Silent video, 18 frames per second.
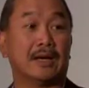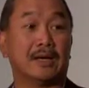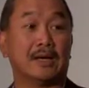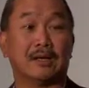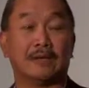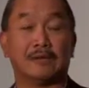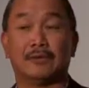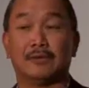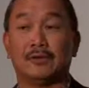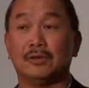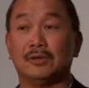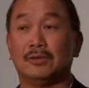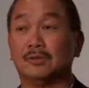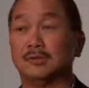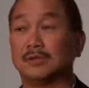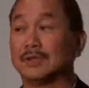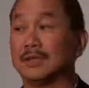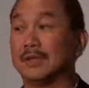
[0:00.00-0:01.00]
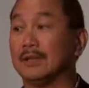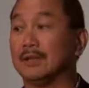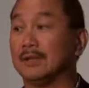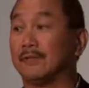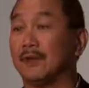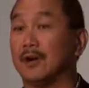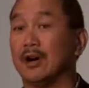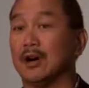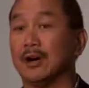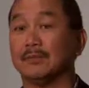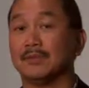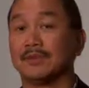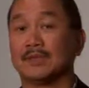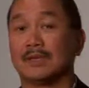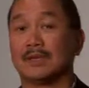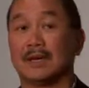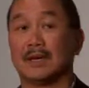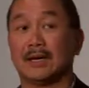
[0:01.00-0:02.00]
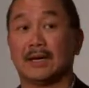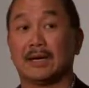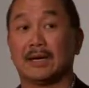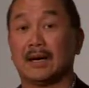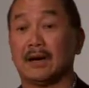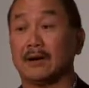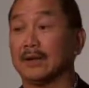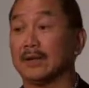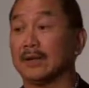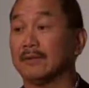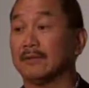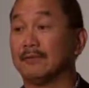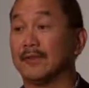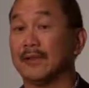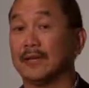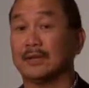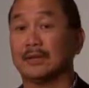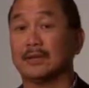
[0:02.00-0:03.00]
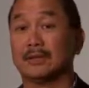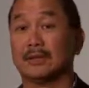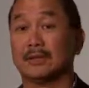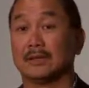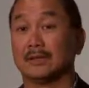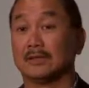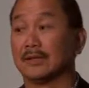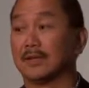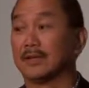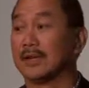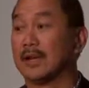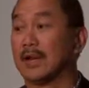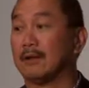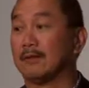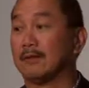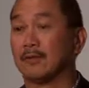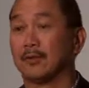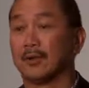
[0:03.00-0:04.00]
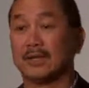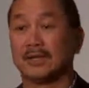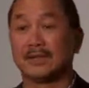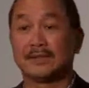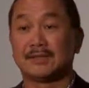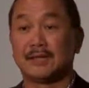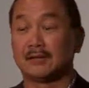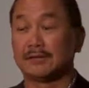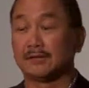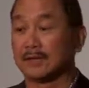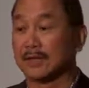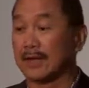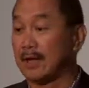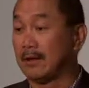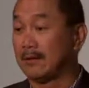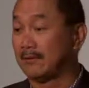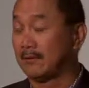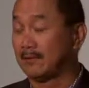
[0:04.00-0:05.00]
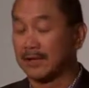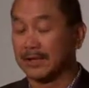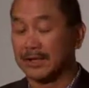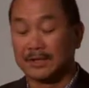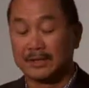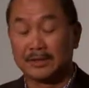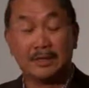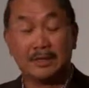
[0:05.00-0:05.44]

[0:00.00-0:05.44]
If you see the farms out in the field, Northern California, Central California,